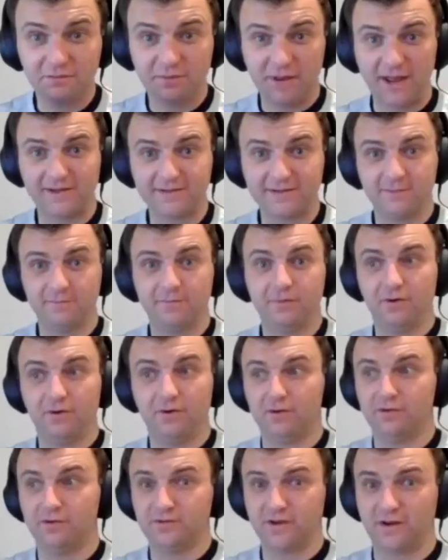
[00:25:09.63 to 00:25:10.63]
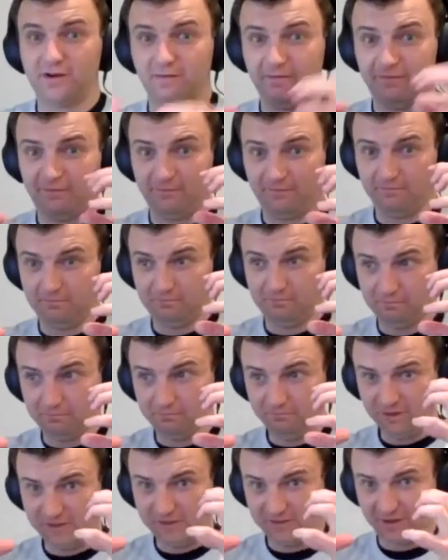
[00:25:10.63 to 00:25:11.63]
basketball is
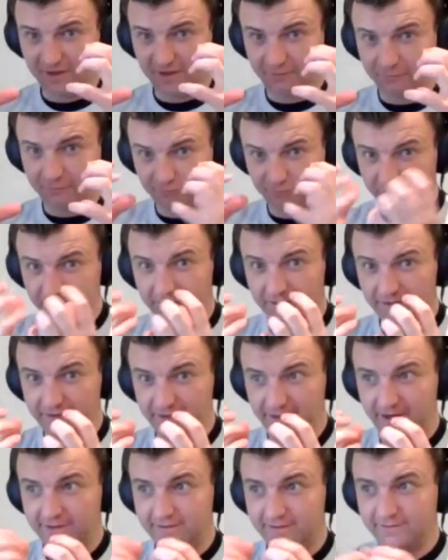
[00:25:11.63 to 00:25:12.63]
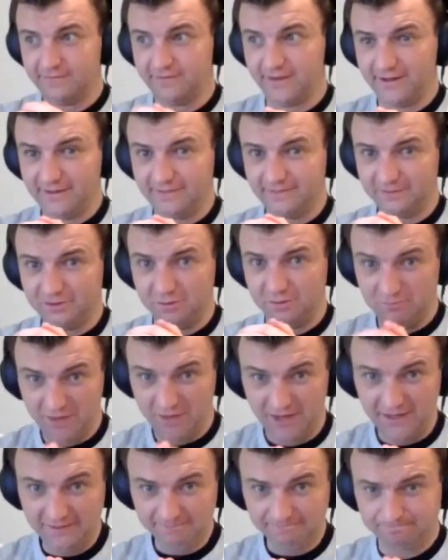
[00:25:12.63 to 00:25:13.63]
really kind of like, to
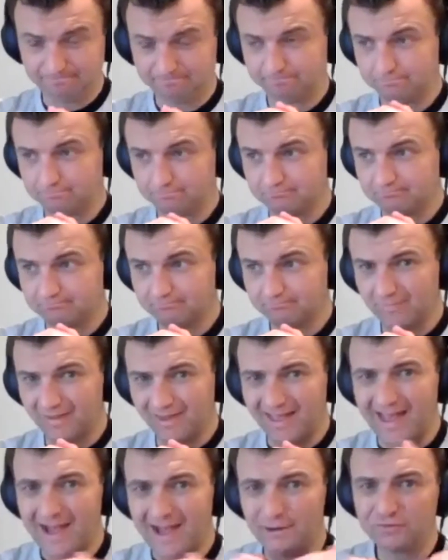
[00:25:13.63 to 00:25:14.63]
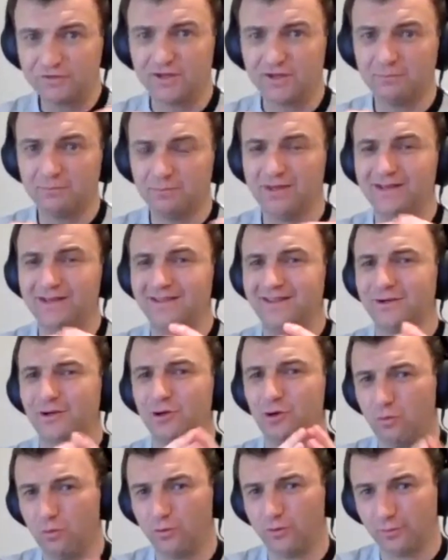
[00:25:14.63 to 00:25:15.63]
me, outside of being like a
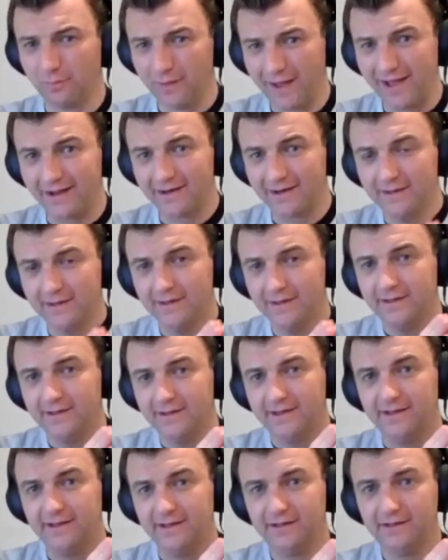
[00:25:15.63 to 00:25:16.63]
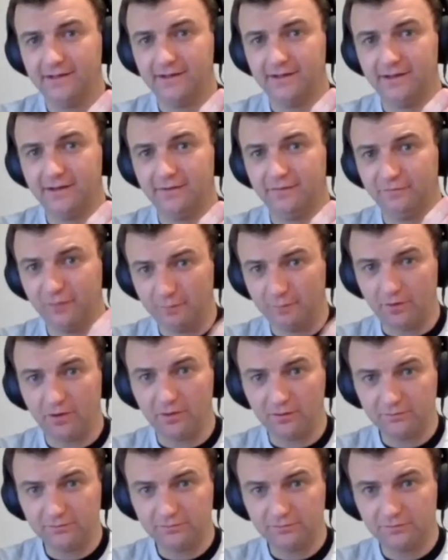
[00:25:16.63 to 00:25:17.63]
quarterback in a
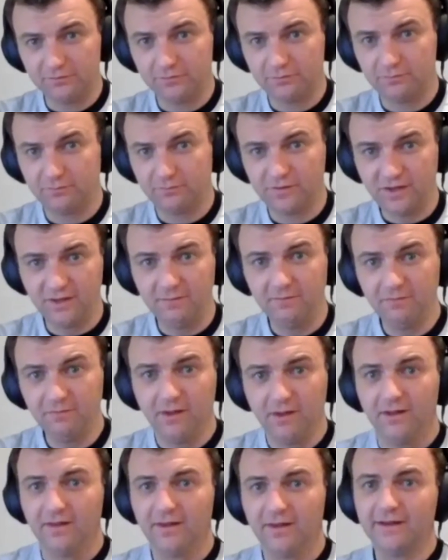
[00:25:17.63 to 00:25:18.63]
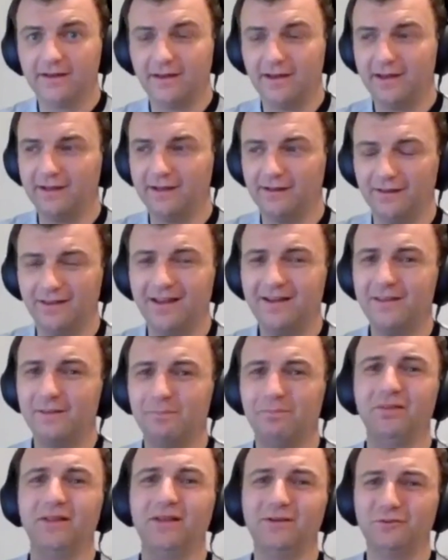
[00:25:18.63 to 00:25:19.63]
football team, like a lot of the
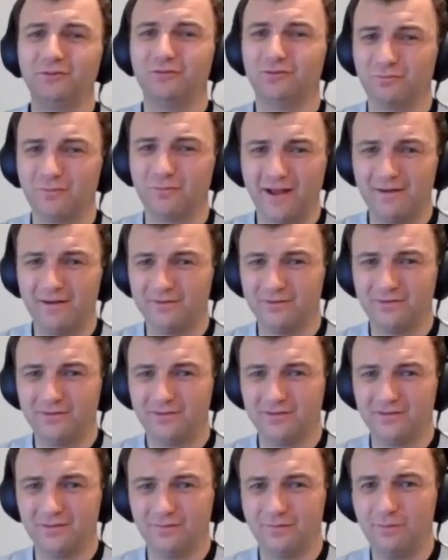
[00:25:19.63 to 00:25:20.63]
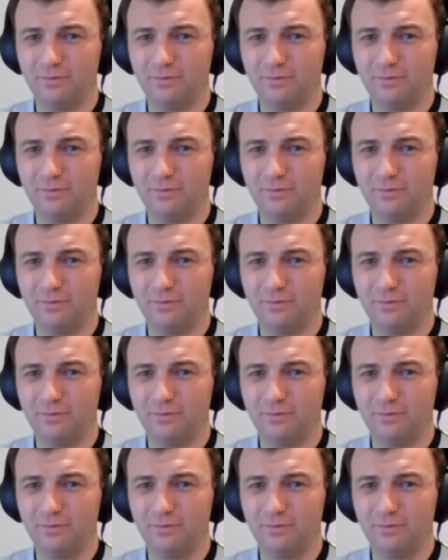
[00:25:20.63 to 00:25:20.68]
players around the